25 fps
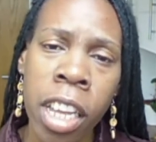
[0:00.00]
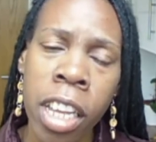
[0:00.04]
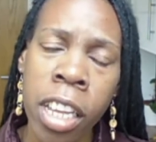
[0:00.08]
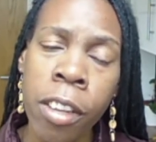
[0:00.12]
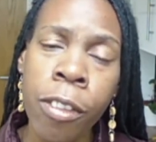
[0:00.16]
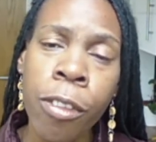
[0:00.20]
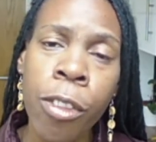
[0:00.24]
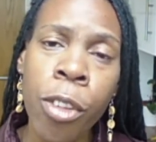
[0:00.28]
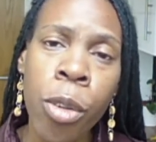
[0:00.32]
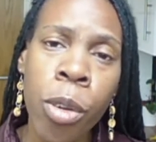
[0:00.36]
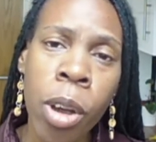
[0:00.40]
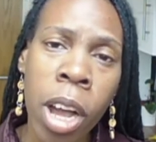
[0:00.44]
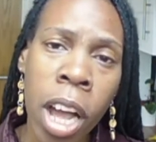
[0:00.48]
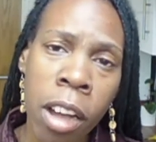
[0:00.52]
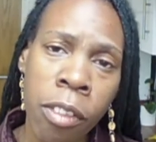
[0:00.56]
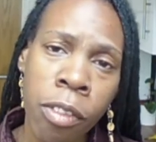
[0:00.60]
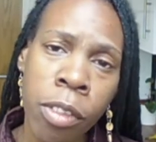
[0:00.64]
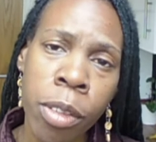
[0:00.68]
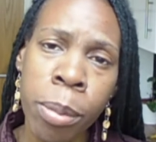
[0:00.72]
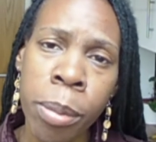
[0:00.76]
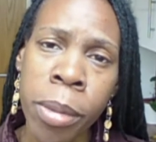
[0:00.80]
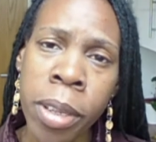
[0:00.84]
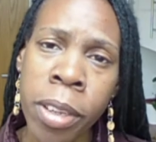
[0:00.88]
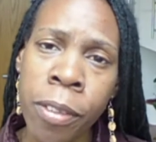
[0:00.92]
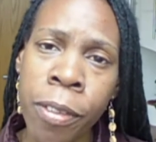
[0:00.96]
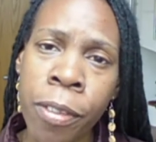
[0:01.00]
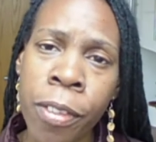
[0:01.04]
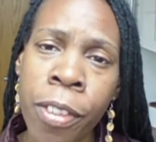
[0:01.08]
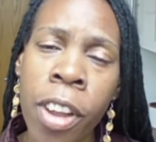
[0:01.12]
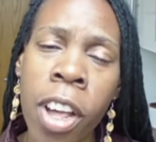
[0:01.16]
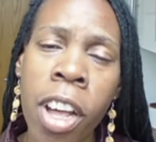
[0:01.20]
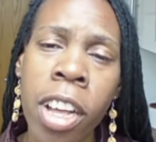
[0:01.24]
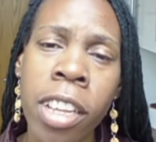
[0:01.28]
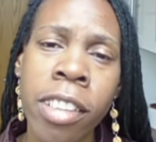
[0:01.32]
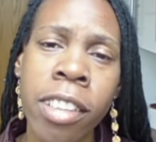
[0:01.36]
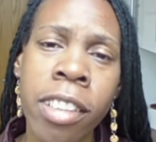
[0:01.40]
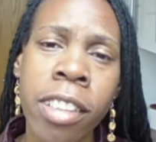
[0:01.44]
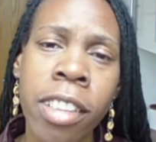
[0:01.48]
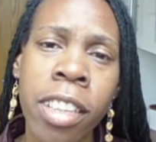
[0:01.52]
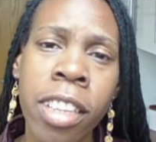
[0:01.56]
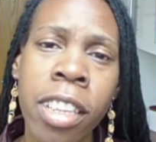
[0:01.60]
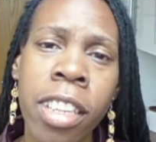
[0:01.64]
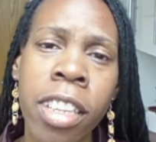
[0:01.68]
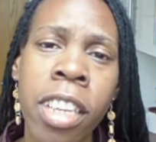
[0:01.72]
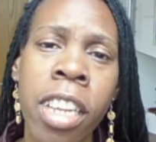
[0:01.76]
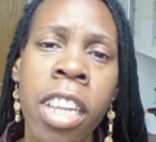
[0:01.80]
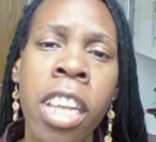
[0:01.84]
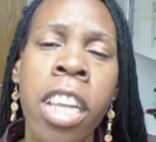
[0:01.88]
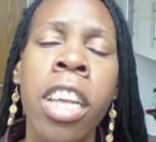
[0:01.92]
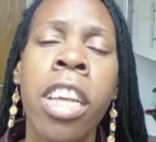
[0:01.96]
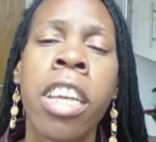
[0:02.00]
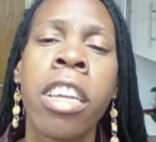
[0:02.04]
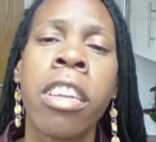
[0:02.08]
If you haven't been flossing,